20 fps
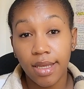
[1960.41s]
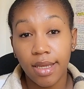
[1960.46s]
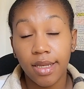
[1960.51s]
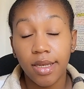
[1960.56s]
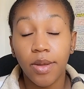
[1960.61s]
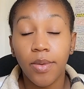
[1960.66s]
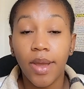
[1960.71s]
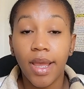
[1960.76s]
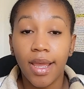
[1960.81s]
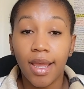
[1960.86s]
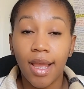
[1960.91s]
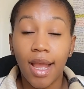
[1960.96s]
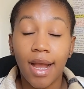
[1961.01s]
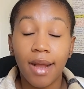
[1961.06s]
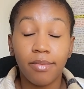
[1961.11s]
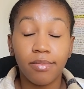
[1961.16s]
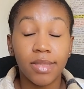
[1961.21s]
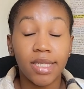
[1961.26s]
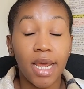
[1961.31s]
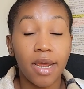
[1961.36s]
anyway,
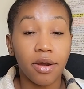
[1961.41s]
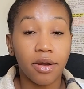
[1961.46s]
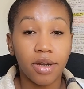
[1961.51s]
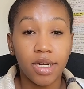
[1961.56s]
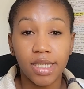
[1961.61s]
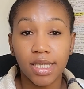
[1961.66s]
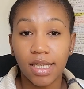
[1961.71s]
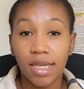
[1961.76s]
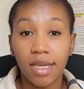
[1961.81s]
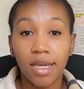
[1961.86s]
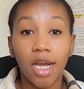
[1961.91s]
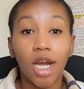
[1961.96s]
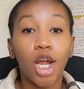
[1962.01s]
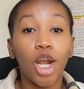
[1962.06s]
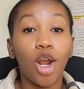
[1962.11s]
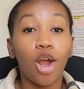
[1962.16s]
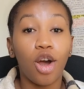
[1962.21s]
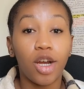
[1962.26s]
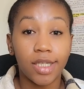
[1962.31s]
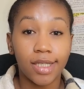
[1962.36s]
I'm digressing a
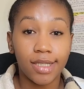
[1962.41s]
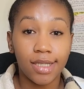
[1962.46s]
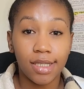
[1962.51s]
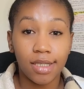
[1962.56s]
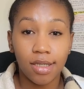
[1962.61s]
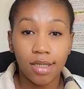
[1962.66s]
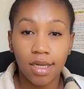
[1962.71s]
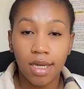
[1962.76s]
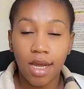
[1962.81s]
lot.